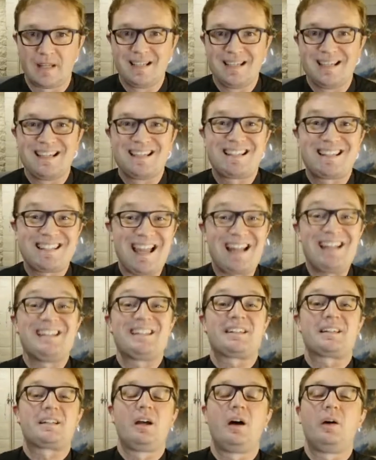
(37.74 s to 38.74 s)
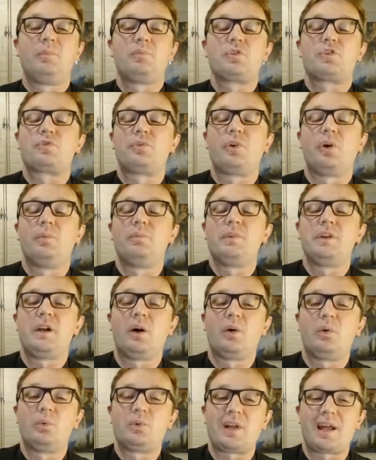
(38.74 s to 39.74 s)
Saint comes from the
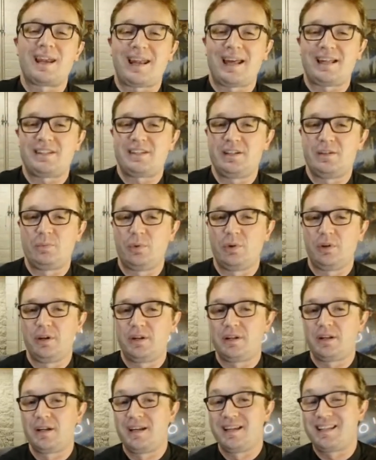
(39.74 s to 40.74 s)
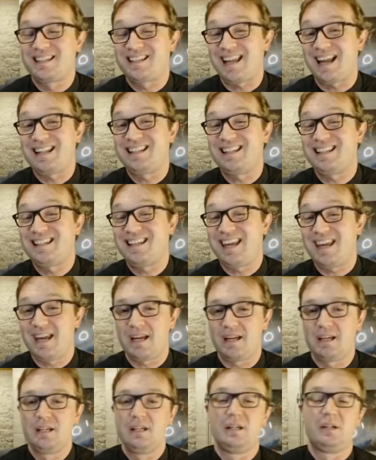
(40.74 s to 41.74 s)
old Latin word
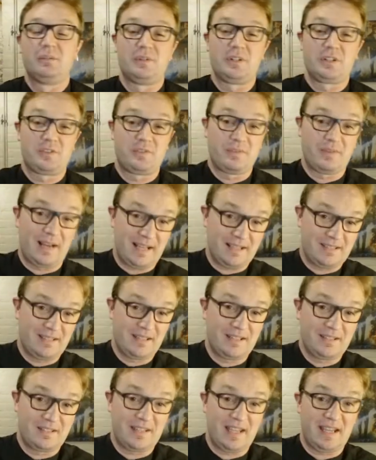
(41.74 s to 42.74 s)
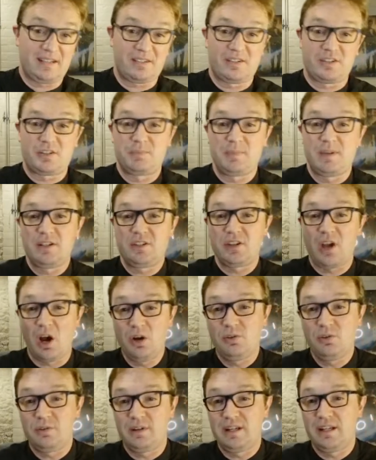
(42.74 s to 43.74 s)
sancere, which from Latin sanctus means
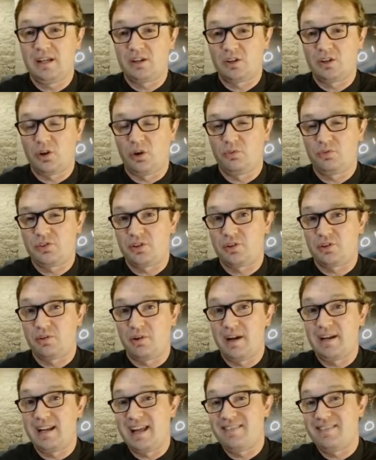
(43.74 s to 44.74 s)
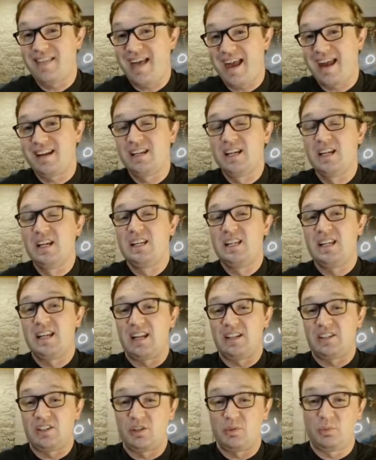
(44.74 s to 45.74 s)
holy and consecrate, and then you
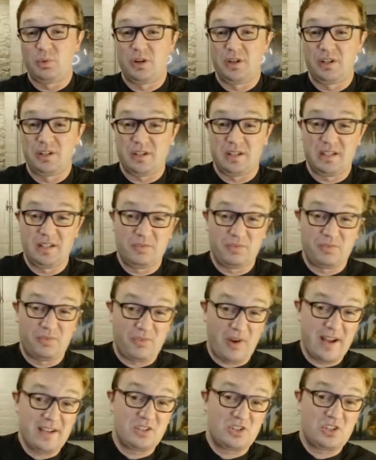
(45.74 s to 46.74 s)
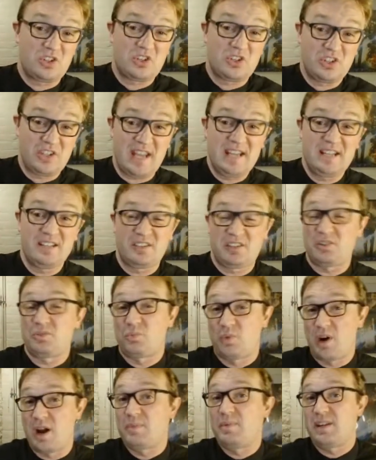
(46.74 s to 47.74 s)
get to the word in French saint,
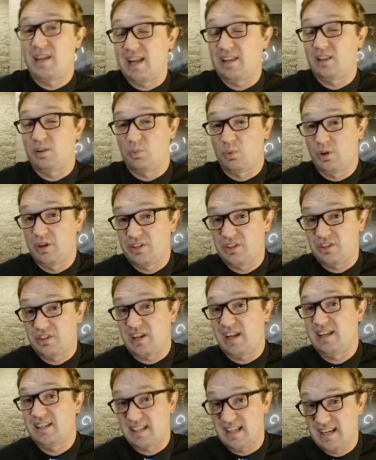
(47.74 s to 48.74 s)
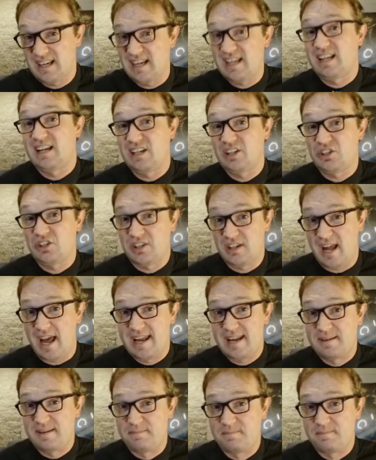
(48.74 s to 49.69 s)
where we get the word saint in English today.